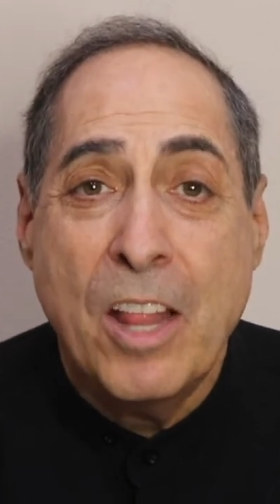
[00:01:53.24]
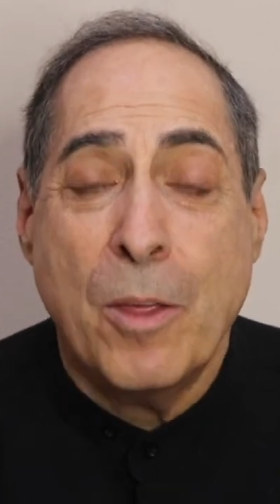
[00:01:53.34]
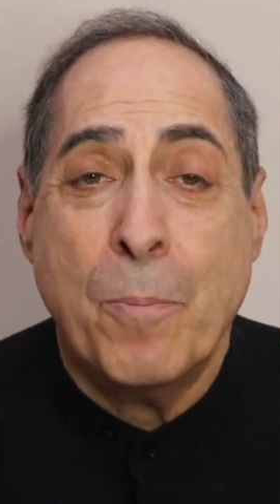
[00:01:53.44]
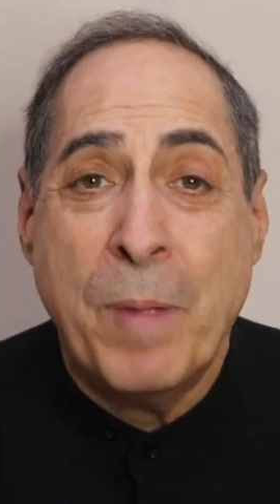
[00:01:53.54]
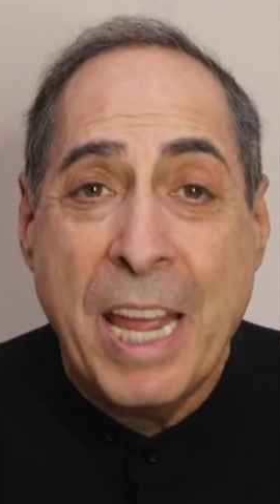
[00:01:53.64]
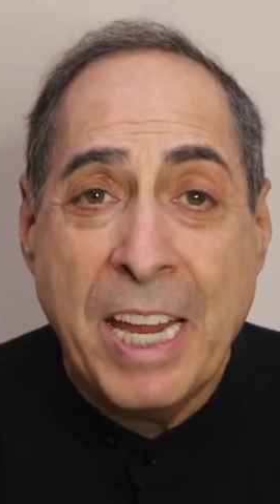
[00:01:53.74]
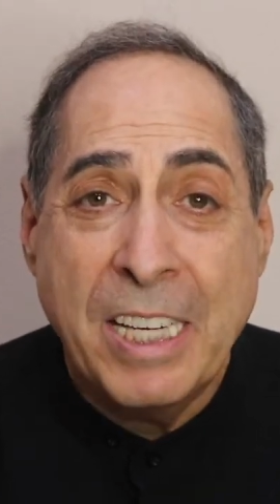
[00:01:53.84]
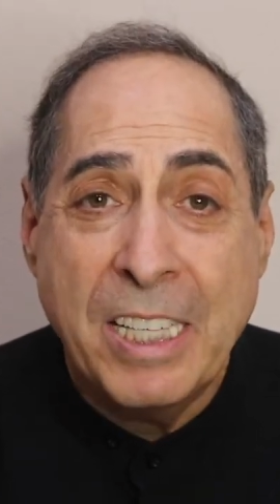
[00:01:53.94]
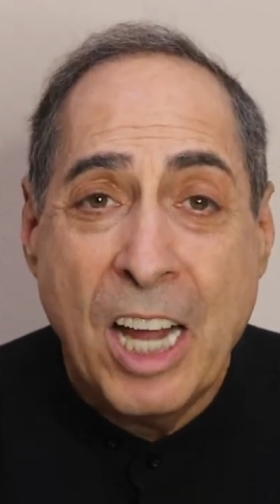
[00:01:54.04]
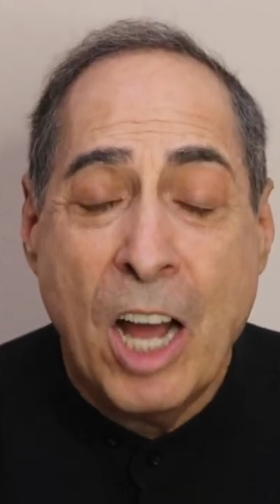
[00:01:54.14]
the
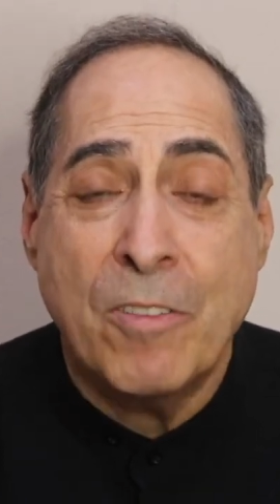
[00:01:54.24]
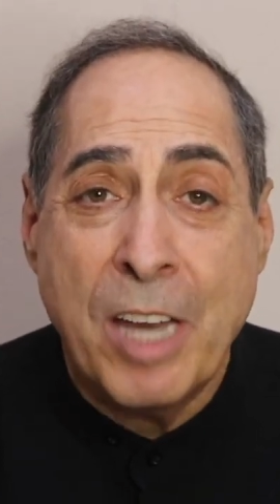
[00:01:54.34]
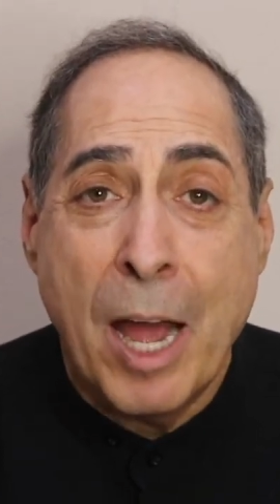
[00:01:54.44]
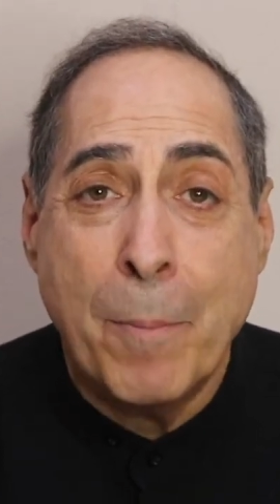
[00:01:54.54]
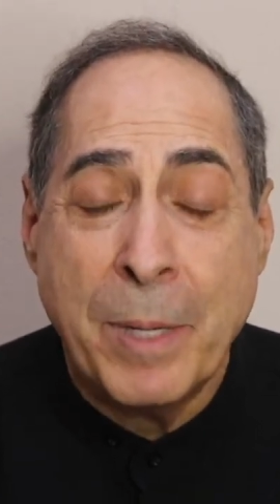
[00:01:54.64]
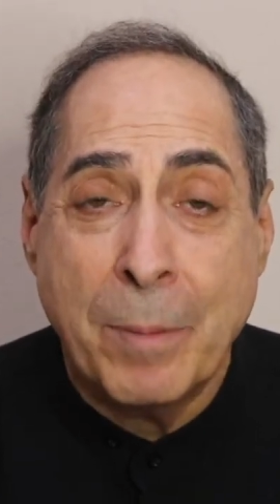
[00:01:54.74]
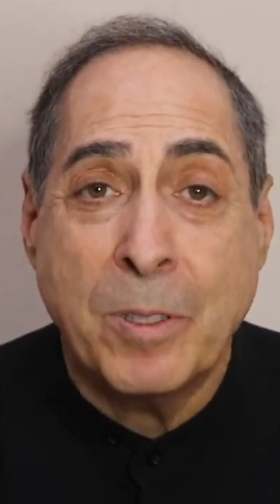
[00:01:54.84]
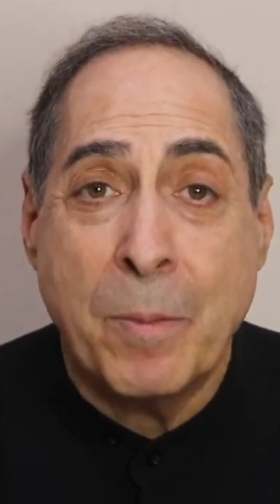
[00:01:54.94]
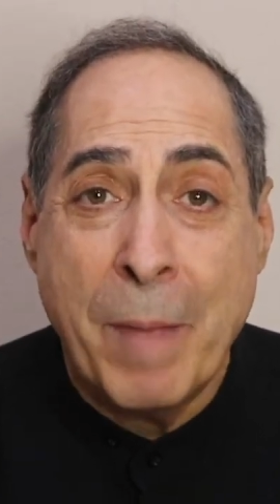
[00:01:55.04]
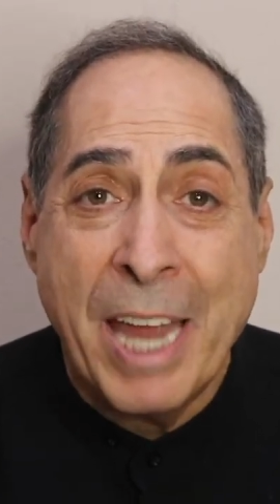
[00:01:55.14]
pain of not being able
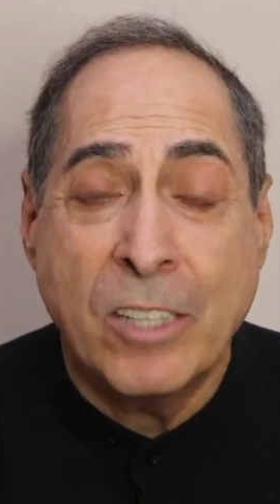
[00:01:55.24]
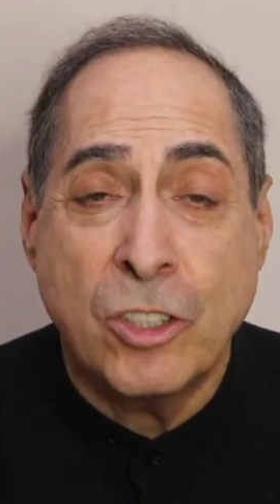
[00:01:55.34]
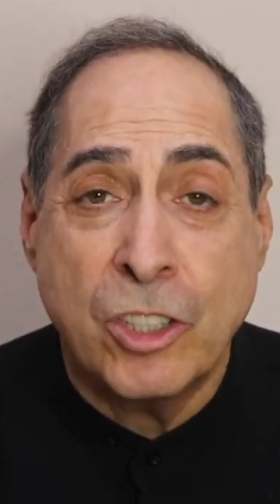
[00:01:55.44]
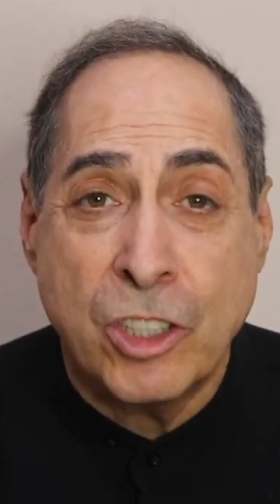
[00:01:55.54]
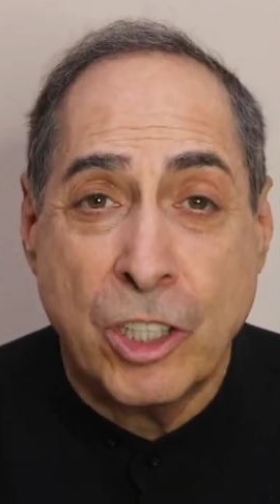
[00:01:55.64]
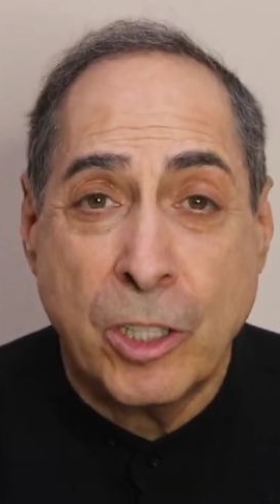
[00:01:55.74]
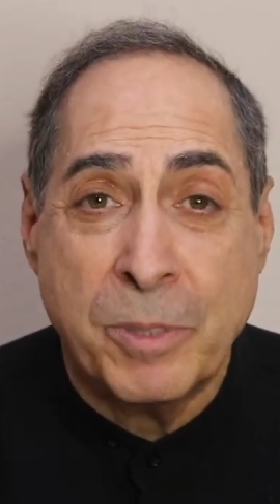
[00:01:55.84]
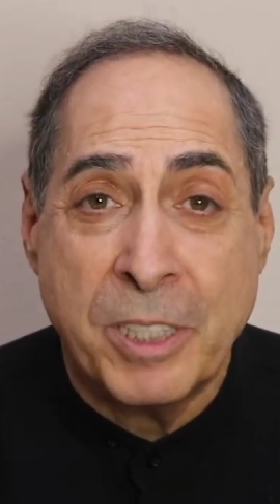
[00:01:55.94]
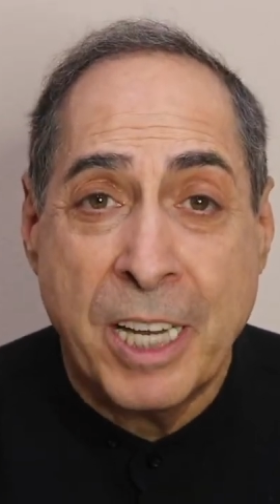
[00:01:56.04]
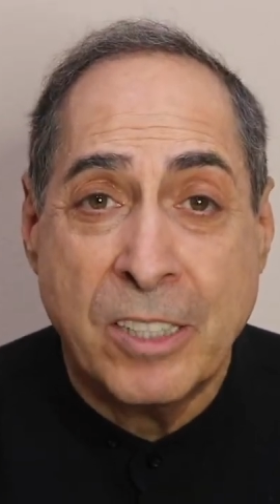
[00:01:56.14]
to manage a
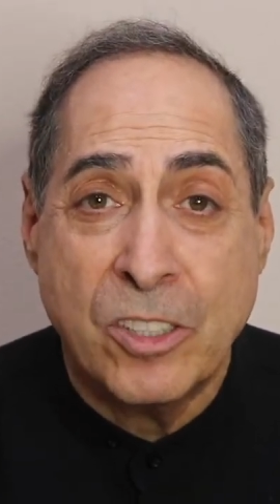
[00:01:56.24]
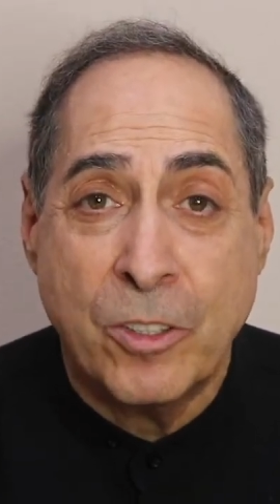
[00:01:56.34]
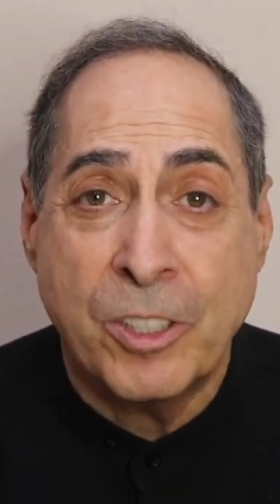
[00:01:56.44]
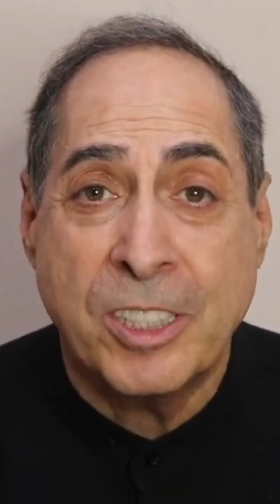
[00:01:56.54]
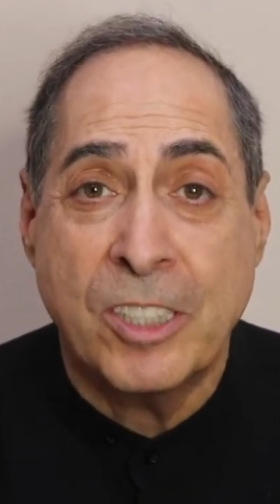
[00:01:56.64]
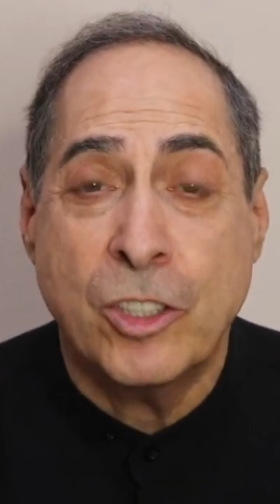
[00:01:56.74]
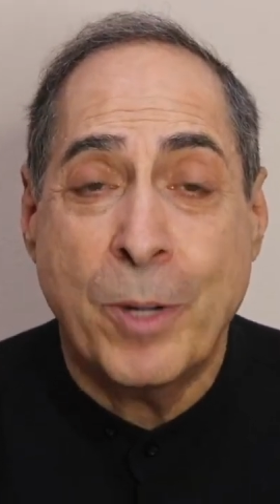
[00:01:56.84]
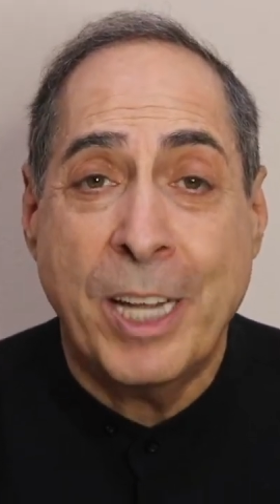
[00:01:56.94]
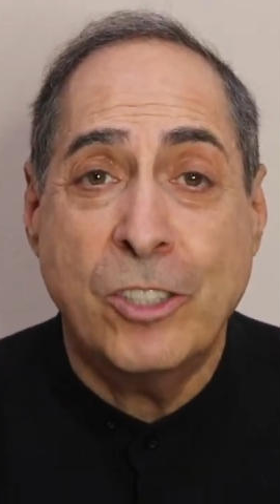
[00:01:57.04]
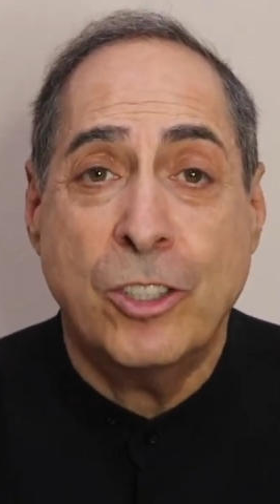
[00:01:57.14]
circumstance or a
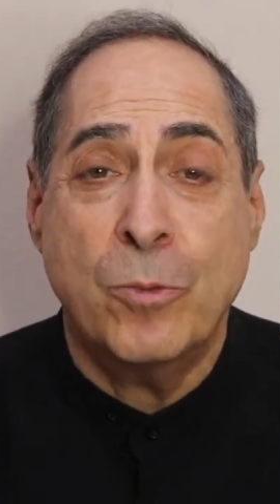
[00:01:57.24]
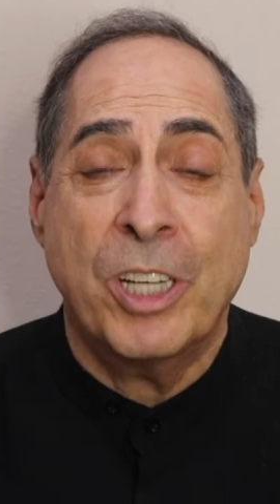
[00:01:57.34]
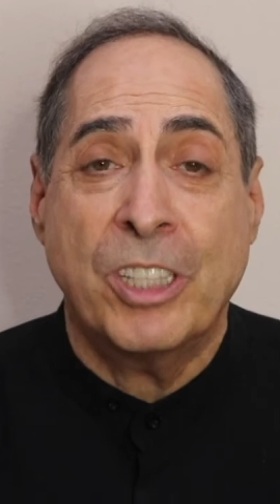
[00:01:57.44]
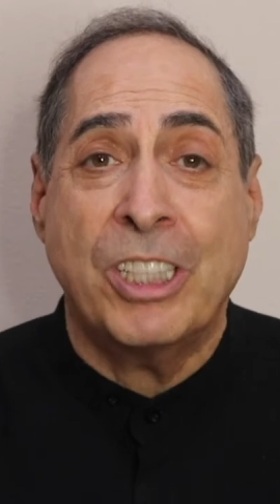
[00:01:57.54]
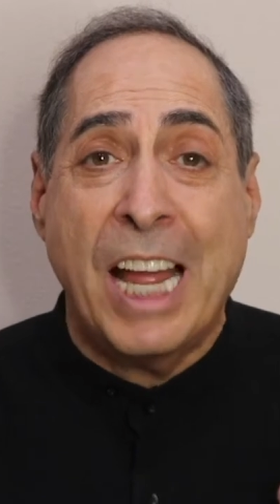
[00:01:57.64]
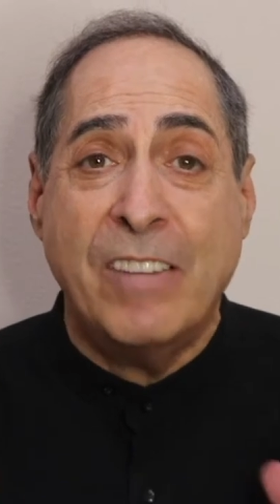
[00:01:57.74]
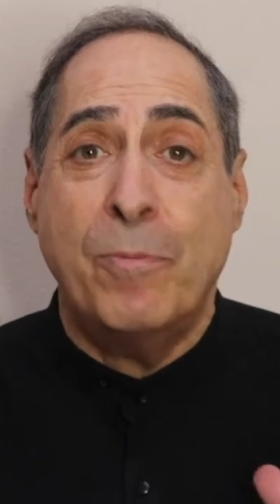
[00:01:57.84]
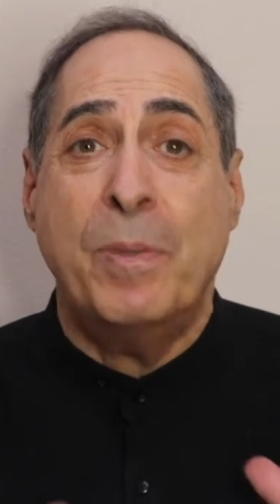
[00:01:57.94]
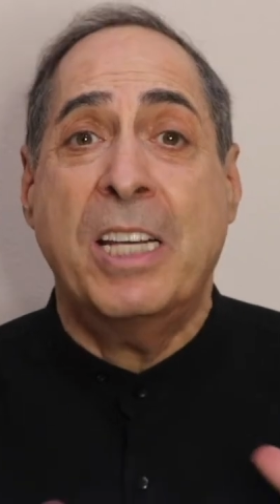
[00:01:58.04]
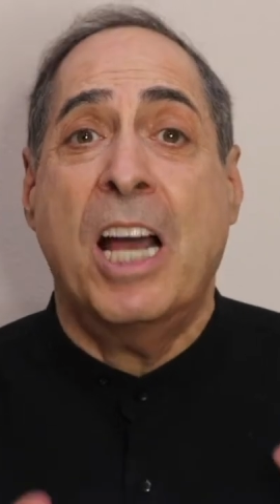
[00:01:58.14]
situation where
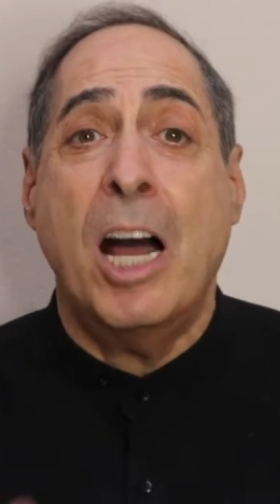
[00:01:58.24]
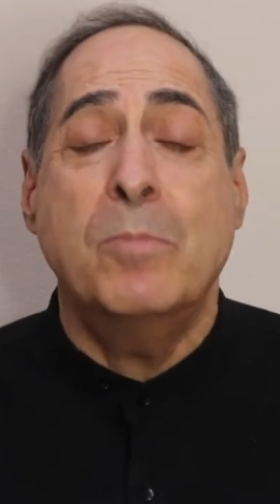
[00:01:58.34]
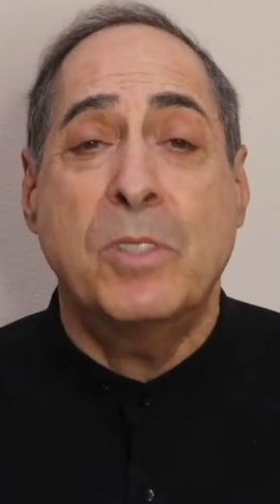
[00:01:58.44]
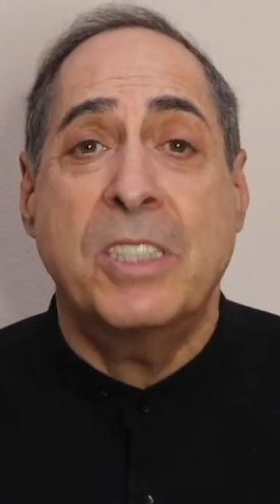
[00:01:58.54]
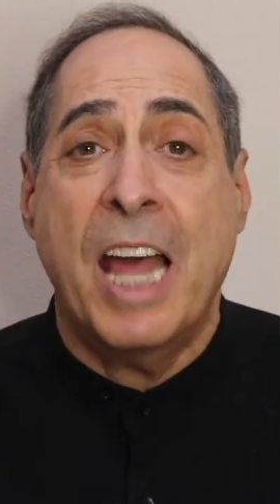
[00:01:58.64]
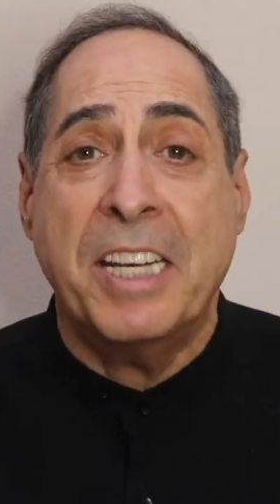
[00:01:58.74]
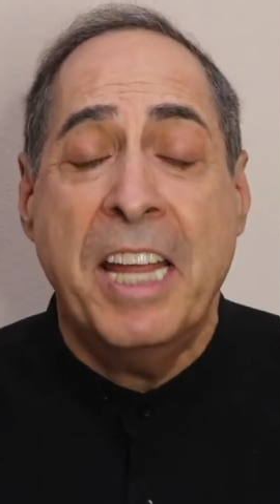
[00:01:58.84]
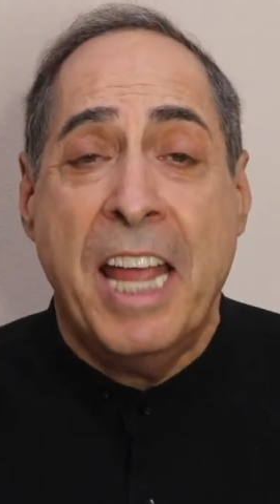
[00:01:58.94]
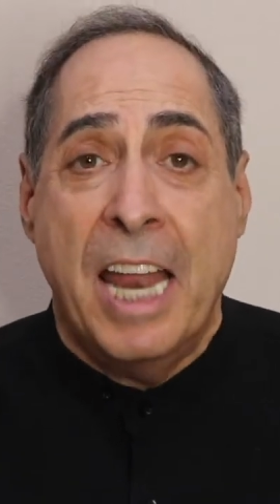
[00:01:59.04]
life becomes that.